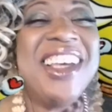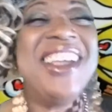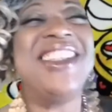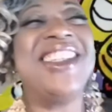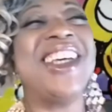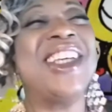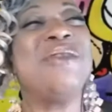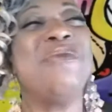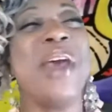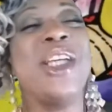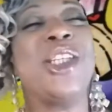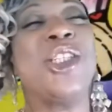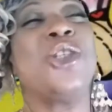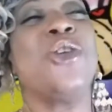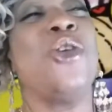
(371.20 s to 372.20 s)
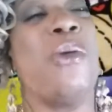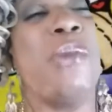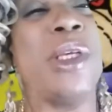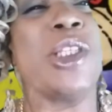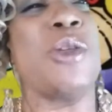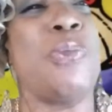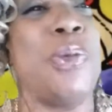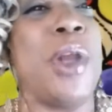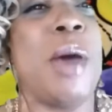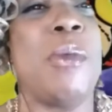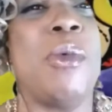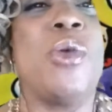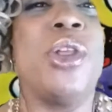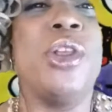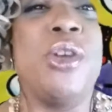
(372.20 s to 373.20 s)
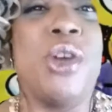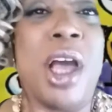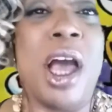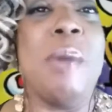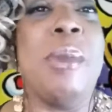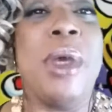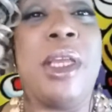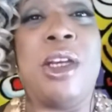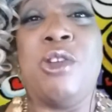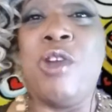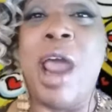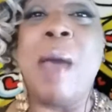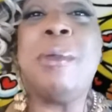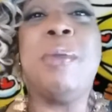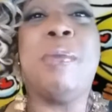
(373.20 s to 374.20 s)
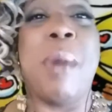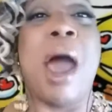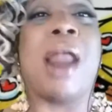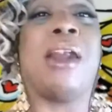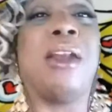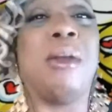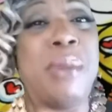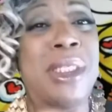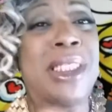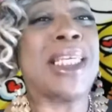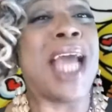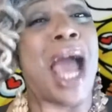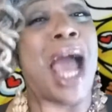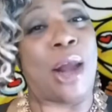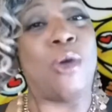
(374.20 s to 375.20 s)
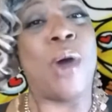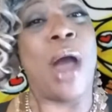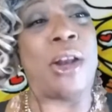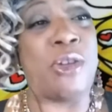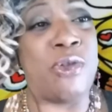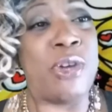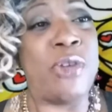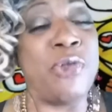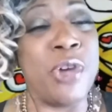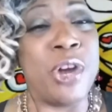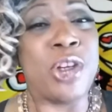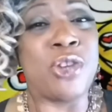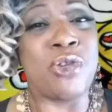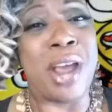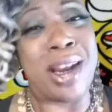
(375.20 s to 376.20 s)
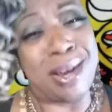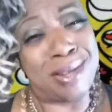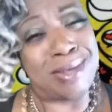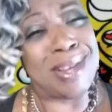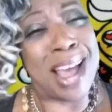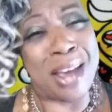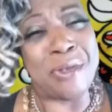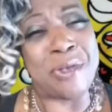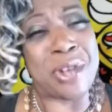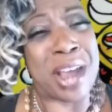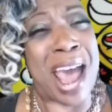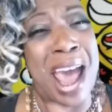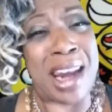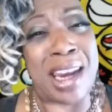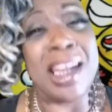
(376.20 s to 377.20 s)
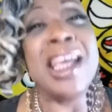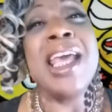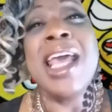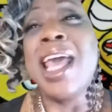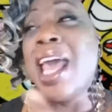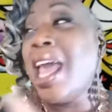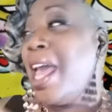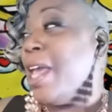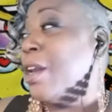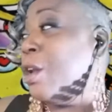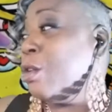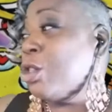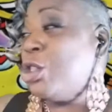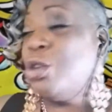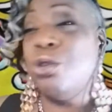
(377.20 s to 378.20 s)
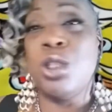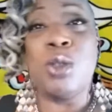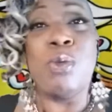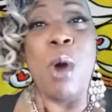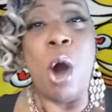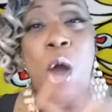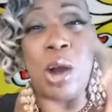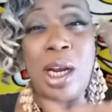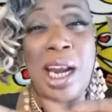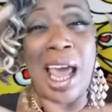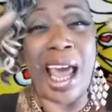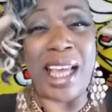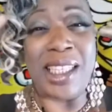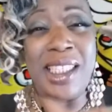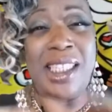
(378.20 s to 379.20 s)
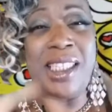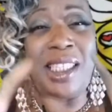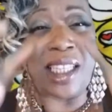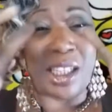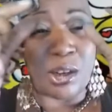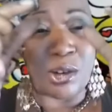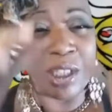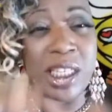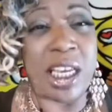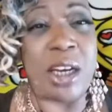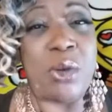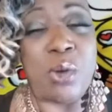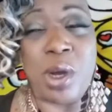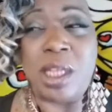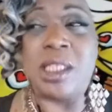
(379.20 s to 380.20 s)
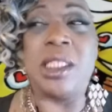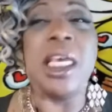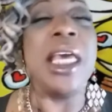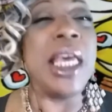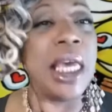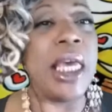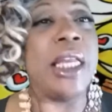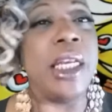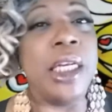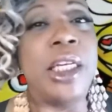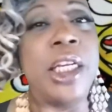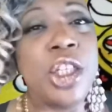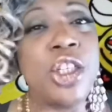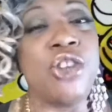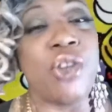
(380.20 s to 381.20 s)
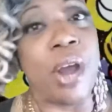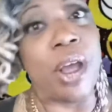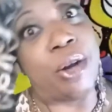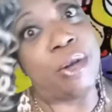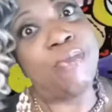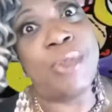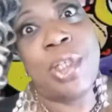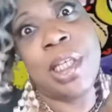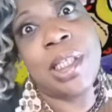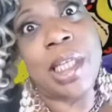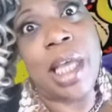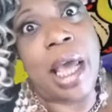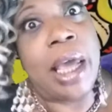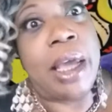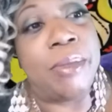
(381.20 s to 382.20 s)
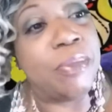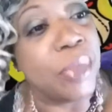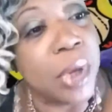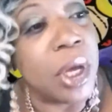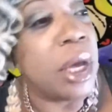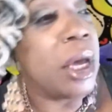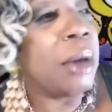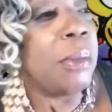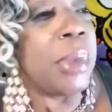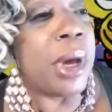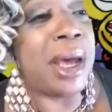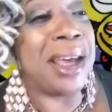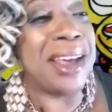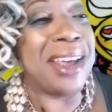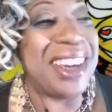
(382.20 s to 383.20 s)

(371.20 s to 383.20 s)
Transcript: Just make sure, Mr. Plummer, when you come in, grab the bottle of Moscato out the refrigerator. I forgot it. And those 2 small glasses, the little skinny ones, in the dish drainer. Just saying. But,